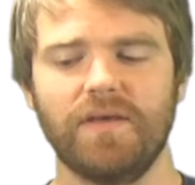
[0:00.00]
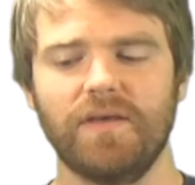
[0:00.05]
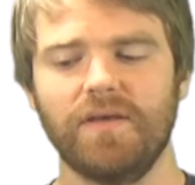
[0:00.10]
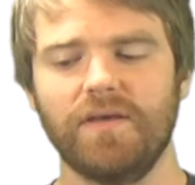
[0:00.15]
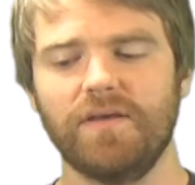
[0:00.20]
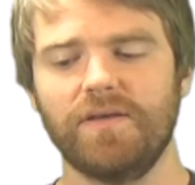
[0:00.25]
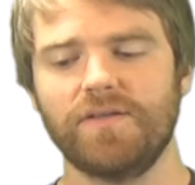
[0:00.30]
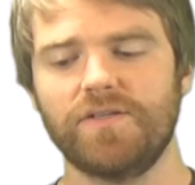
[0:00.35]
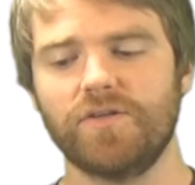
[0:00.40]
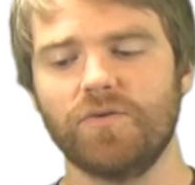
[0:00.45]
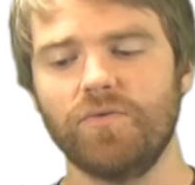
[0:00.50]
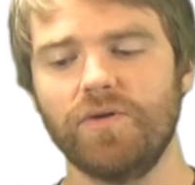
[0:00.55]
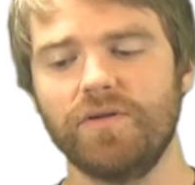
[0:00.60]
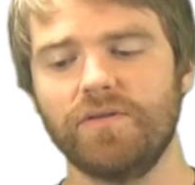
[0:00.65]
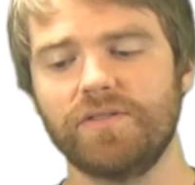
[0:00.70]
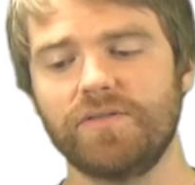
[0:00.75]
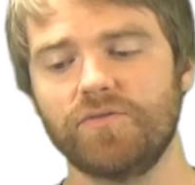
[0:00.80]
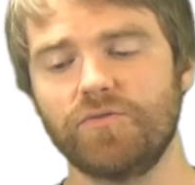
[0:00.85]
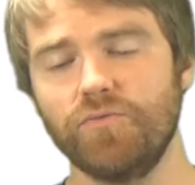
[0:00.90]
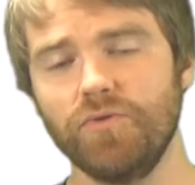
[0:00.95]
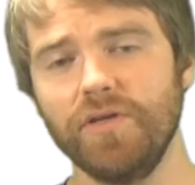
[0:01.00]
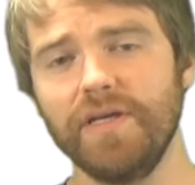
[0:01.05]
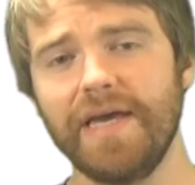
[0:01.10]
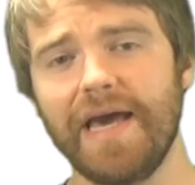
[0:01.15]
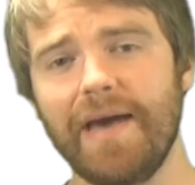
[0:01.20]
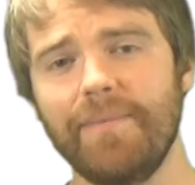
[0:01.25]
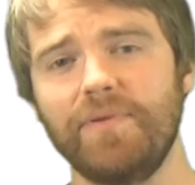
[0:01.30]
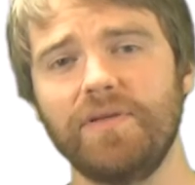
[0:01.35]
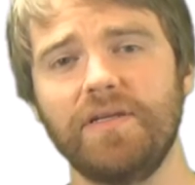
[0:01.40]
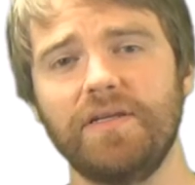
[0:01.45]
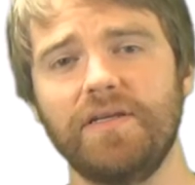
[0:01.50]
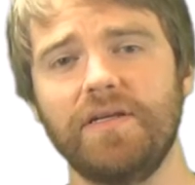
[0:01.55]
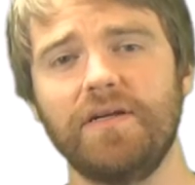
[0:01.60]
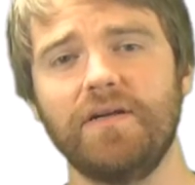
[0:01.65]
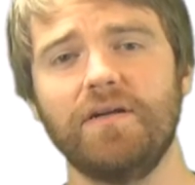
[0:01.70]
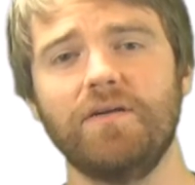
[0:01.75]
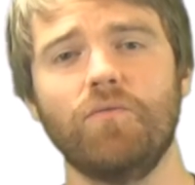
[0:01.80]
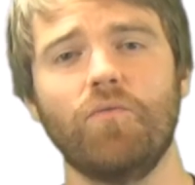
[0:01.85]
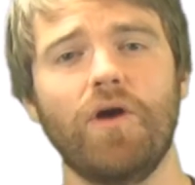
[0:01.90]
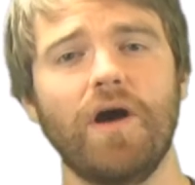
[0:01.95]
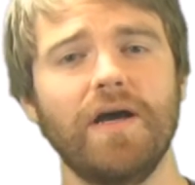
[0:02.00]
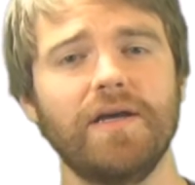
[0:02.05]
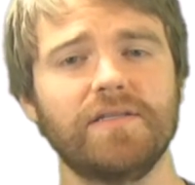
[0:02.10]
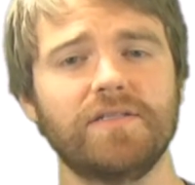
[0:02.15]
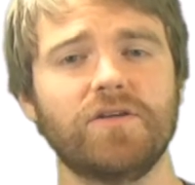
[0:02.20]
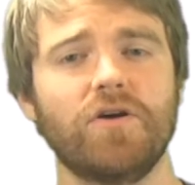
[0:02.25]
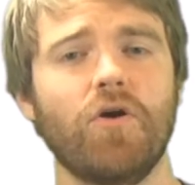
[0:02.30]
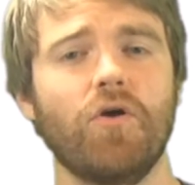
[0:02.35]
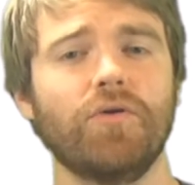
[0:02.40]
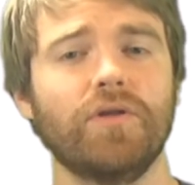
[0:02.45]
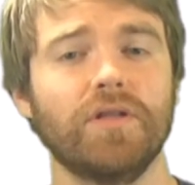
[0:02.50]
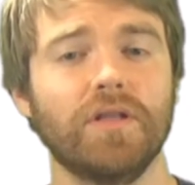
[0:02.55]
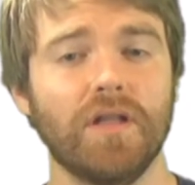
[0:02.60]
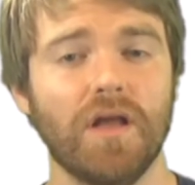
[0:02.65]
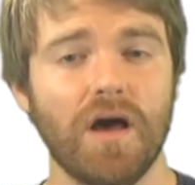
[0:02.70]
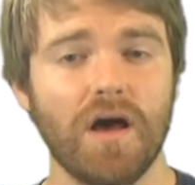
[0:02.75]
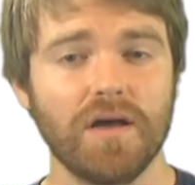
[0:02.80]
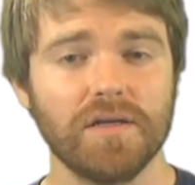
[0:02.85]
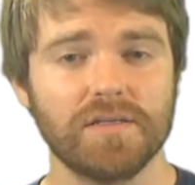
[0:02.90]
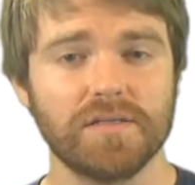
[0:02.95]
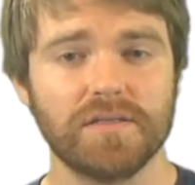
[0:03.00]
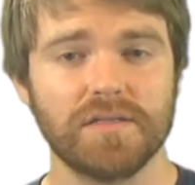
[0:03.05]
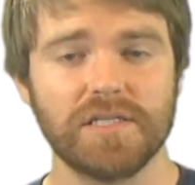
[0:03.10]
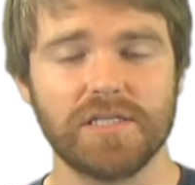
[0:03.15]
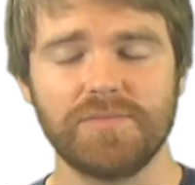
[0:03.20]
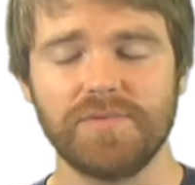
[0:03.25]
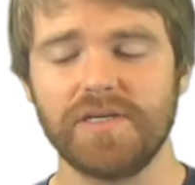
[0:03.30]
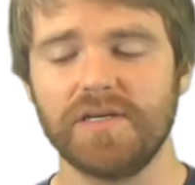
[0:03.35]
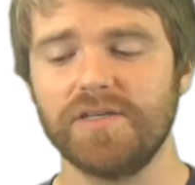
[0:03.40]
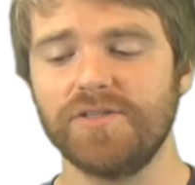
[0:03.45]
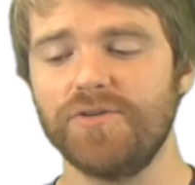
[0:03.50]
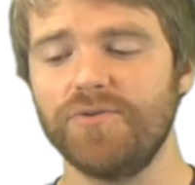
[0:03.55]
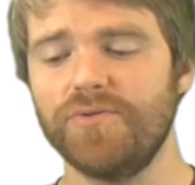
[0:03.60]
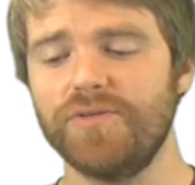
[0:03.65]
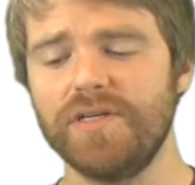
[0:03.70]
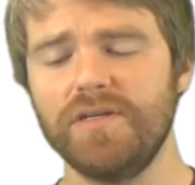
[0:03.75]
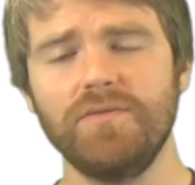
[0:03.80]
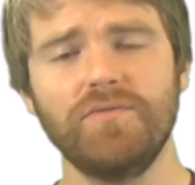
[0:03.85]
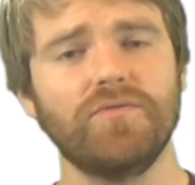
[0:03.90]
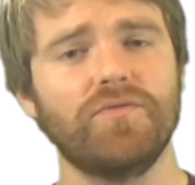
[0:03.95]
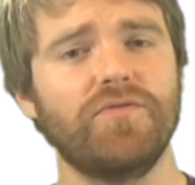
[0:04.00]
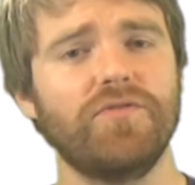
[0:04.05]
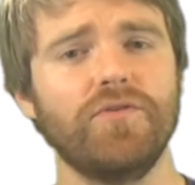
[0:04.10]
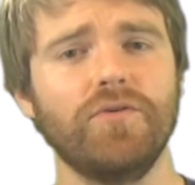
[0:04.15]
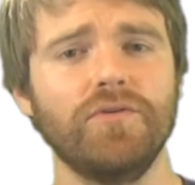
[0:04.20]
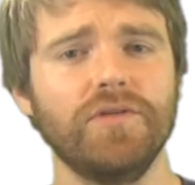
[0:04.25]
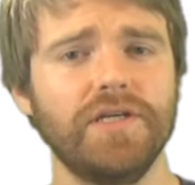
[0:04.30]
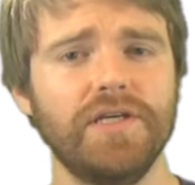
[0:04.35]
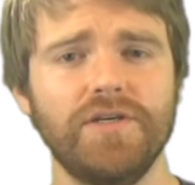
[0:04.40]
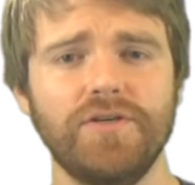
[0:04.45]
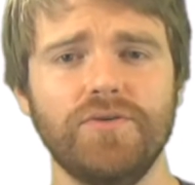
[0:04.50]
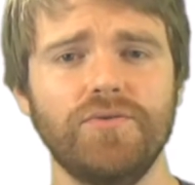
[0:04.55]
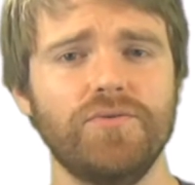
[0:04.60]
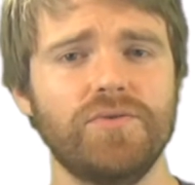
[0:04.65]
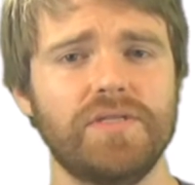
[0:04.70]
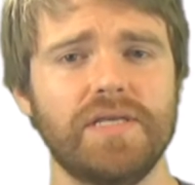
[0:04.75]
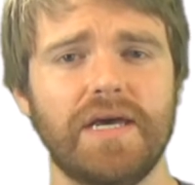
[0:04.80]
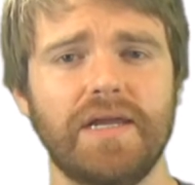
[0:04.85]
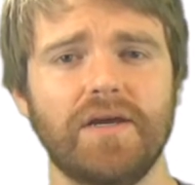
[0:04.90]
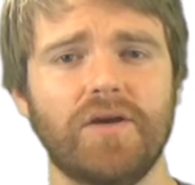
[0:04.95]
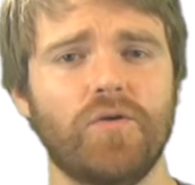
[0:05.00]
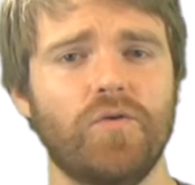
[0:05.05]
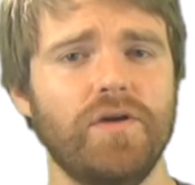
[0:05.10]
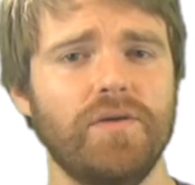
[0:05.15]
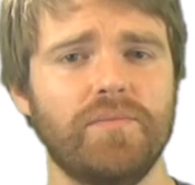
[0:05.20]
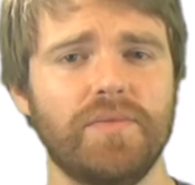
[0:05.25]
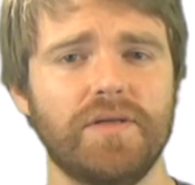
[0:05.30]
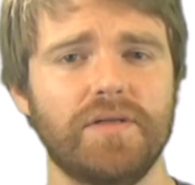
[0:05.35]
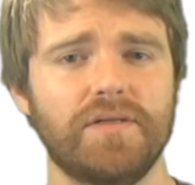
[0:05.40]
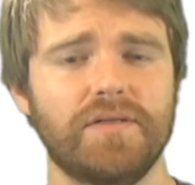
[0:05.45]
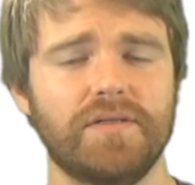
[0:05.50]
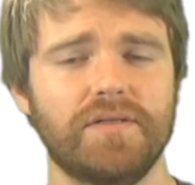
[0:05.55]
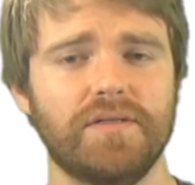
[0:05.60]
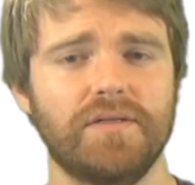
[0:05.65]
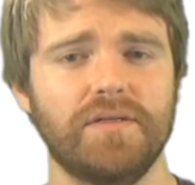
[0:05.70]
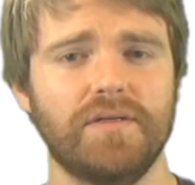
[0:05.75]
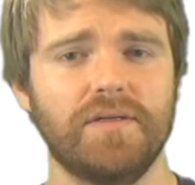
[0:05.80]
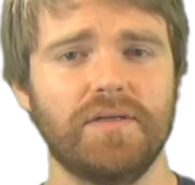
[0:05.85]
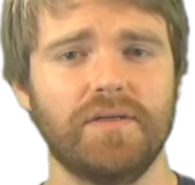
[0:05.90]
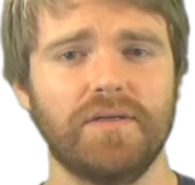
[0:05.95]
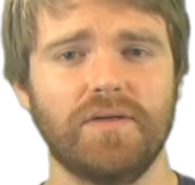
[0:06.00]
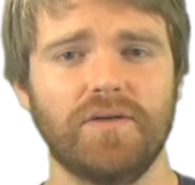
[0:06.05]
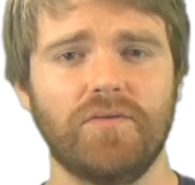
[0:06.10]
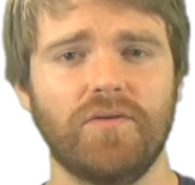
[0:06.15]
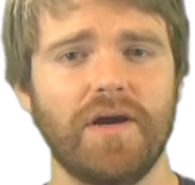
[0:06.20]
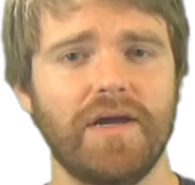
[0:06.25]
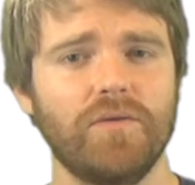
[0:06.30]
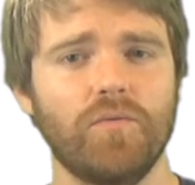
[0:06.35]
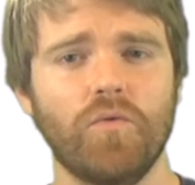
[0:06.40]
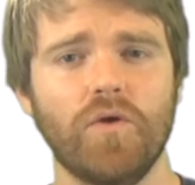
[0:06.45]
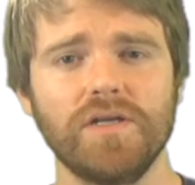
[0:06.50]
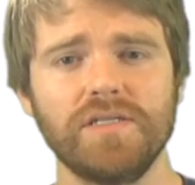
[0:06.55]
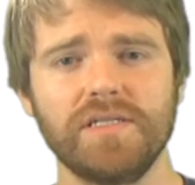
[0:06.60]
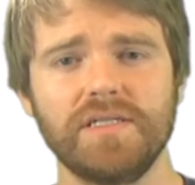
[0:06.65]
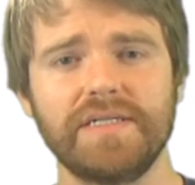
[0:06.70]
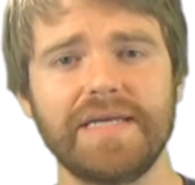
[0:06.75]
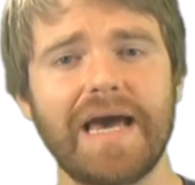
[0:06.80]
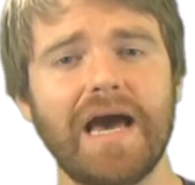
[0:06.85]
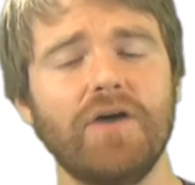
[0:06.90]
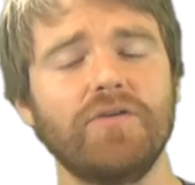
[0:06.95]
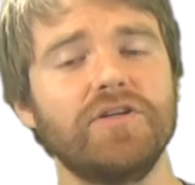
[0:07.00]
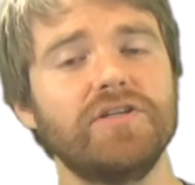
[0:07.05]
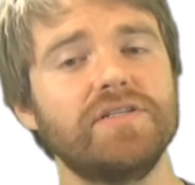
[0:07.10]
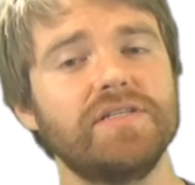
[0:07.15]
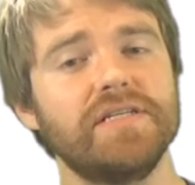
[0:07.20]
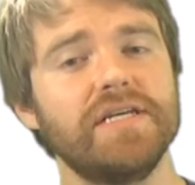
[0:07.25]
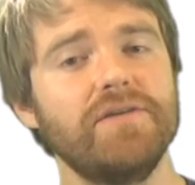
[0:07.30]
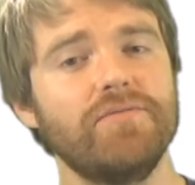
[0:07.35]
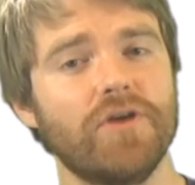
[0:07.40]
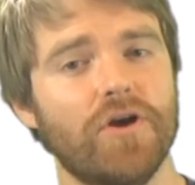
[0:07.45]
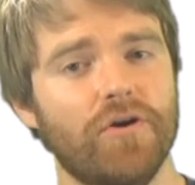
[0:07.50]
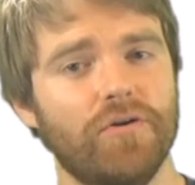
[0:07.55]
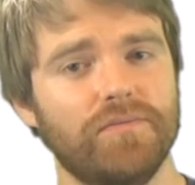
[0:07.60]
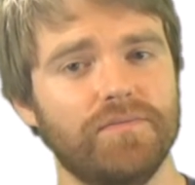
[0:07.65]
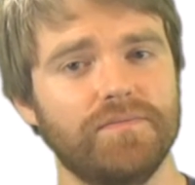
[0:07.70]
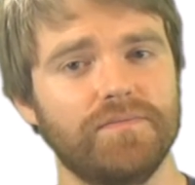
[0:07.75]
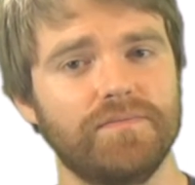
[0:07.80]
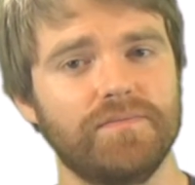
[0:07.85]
So what's really happening here, why it's called a loss, is because you didn't fully use that equipment, right? It wasn't down to zero.